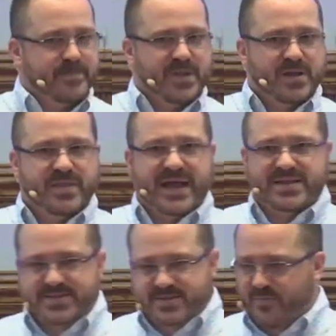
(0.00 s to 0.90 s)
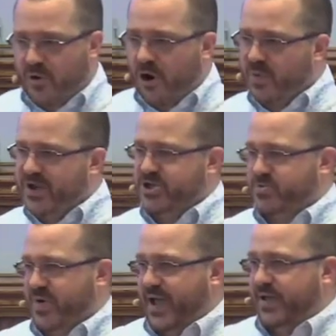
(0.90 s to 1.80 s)
That's the part we just
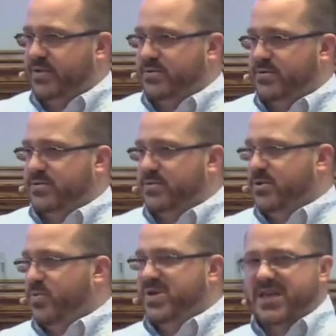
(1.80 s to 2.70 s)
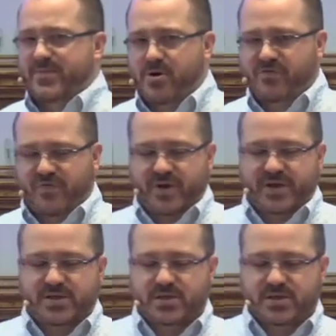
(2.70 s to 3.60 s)
read. We skip over it.
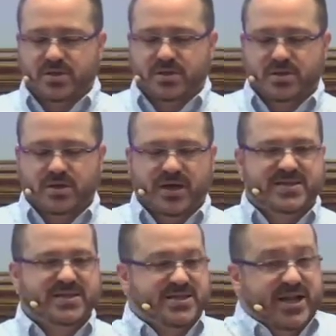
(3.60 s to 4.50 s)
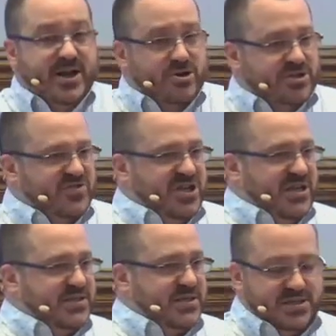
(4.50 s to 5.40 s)
It's the tears of
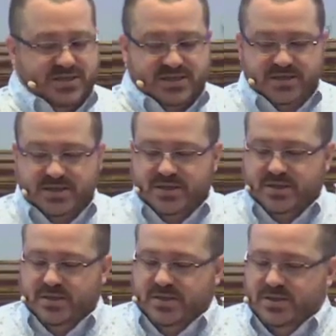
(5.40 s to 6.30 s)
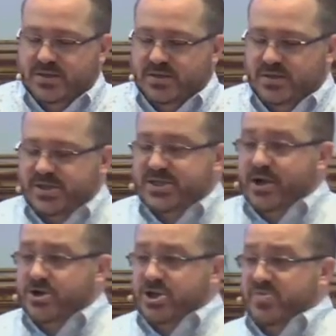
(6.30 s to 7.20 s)
Jesus. The
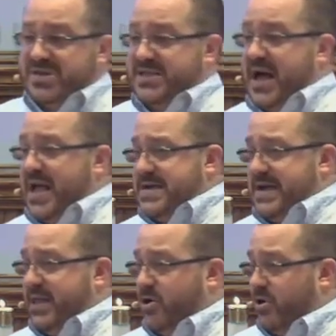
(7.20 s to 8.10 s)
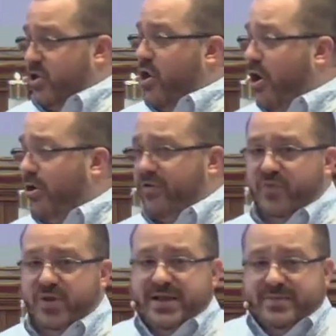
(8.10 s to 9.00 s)
tears of the Messiah, I think, are at the heart of what
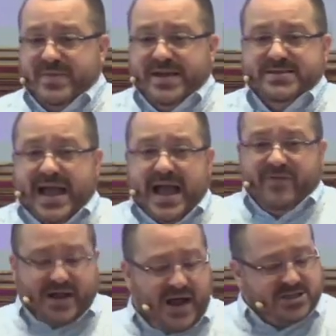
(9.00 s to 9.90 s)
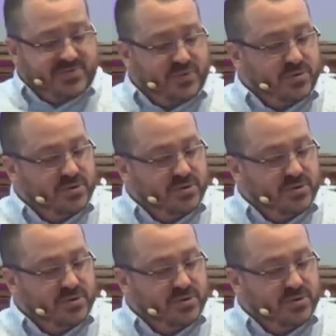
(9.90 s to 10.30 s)
it means to have a gospel.